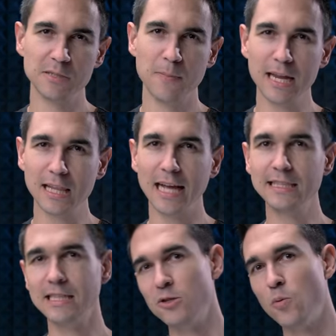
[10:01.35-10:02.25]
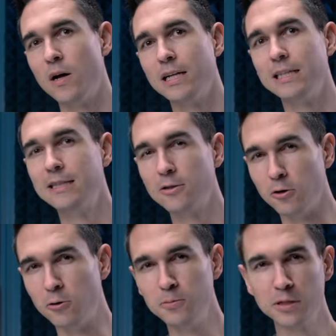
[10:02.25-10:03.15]
as many lights as you want into
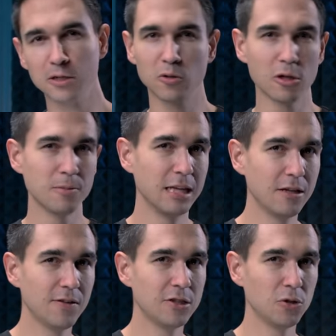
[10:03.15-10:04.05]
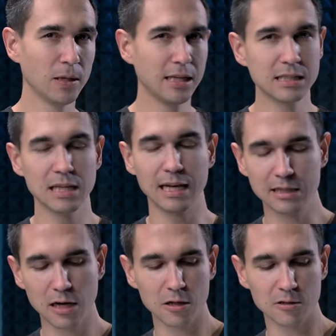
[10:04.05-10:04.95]
groups, control them individually, and
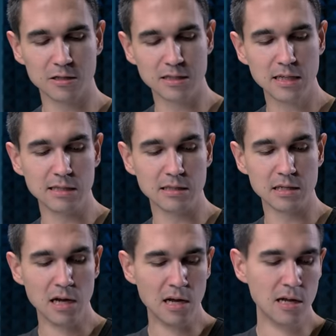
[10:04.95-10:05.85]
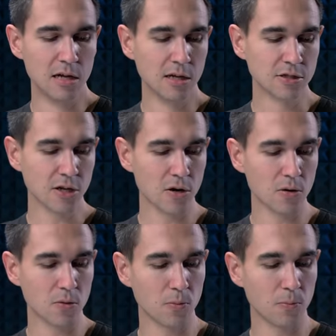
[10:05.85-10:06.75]
select colors and scenes.
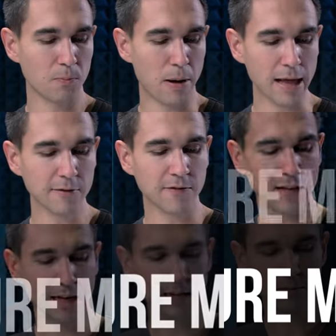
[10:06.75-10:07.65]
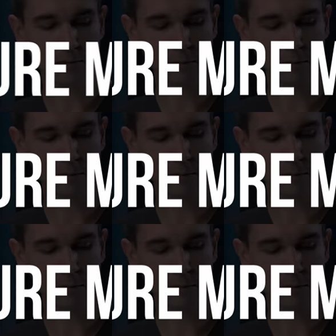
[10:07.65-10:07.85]
So Pilotfly